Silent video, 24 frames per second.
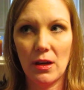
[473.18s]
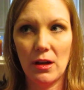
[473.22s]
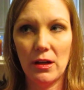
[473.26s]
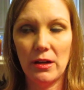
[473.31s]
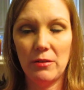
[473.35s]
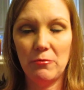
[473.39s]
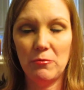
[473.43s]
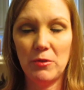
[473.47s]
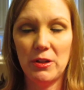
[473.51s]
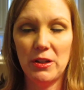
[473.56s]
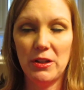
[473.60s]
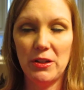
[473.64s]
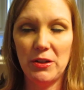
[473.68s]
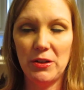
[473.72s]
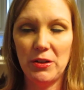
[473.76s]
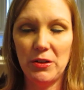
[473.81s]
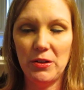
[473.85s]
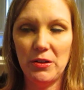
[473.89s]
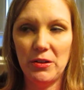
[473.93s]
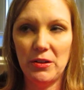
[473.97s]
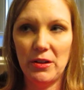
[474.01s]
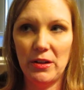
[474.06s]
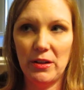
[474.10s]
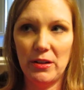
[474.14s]
When
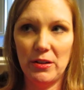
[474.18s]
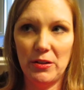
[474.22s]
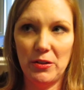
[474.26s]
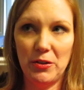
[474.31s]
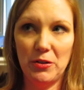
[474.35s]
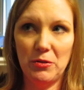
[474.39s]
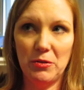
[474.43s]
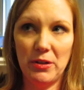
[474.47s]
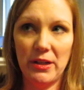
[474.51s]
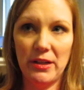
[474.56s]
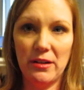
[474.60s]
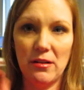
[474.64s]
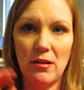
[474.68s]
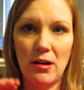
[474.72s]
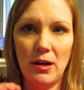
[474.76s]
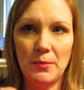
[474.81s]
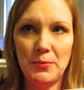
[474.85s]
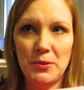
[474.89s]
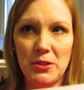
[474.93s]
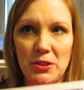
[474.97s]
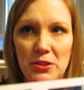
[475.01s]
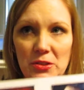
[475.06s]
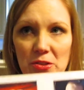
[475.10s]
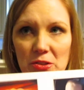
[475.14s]
you'll get
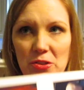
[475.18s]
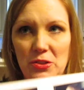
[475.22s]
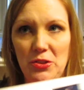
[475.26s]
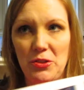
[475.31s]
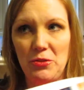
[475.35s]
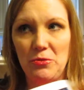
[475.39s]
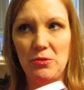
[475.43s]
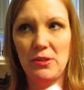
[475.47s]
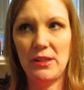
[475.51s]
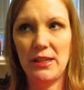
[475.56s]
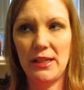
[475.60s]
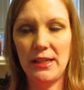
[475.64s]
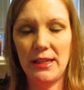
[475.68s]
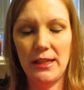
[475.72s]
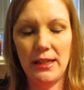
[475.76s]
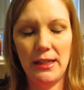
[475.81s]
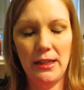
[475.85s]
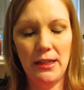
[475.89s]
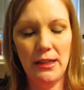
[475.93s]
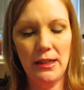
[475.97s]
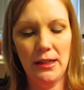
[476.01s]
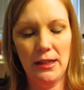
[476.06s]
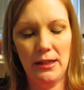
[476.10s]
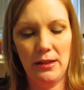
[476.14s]
options to the
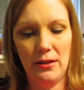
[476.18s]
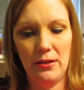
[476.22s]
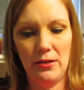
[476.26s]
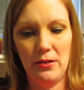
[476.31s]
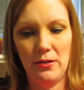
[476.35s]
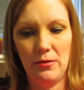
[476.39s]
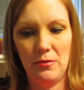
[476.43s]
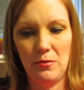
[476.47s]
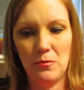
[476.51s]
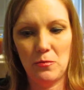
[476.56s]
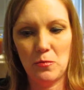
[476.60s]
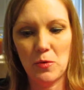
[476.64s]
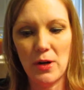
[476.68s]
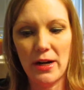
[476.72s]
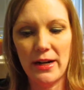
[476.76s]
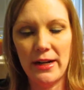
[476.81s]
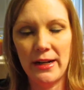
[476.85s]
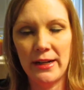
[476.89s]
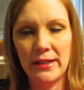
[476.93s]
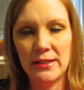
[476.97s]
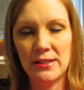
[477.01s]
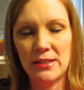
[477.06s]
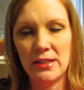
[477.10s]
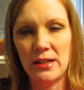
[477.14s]
right
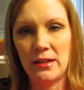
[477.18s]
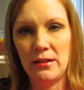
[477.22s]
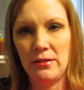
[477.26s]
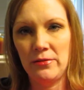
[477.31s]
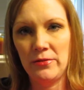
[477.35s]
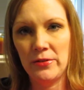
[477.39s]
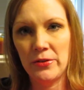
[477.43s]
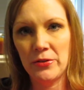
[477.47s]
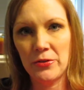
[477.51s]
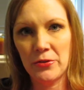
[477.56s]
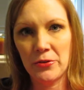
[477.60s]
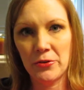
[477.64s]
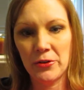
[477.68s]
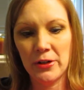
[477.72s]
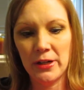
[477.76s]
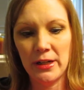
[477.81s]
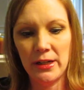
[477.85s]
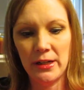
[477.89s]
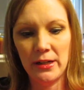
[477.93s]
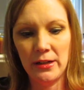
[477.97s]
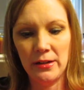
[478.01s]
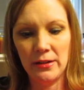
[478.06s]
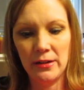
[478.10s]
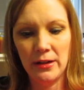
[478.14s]
hand side of the
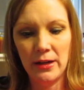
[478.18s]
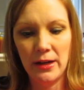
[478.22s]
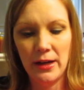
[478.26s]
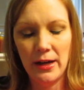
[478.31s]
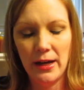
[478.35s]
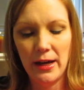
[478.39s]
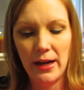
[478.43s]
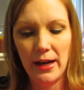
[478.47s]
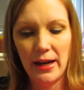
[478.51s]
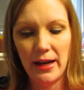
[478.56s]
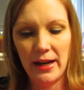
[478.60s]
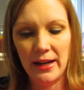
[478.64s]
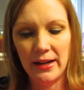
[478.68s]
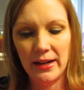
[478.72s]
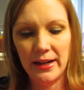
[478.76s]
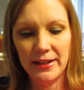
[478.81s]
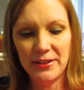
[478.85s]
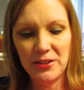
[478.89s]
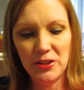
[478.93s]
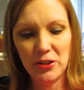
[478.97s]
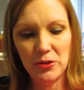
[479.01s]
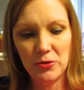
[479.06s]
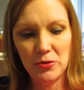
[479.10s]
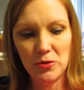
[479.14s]
screen, and I
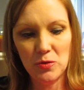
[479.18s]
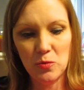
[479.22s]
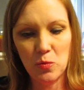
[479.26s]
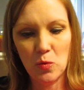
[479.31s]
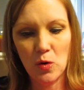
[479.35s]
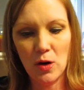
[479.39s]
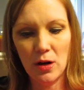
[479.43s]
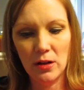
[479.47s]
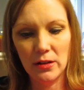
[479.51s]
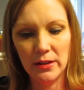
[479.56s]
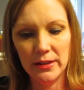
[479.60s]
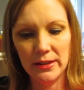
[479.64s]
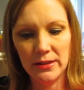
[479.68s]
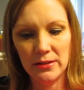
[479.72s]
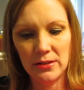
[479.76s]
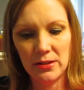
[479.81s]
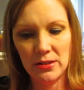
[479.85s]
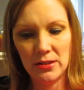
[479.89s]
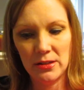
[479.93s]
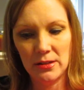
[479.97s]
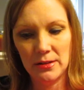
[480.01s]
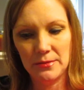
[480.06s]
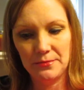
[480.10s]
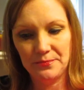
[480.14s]
chose wallets,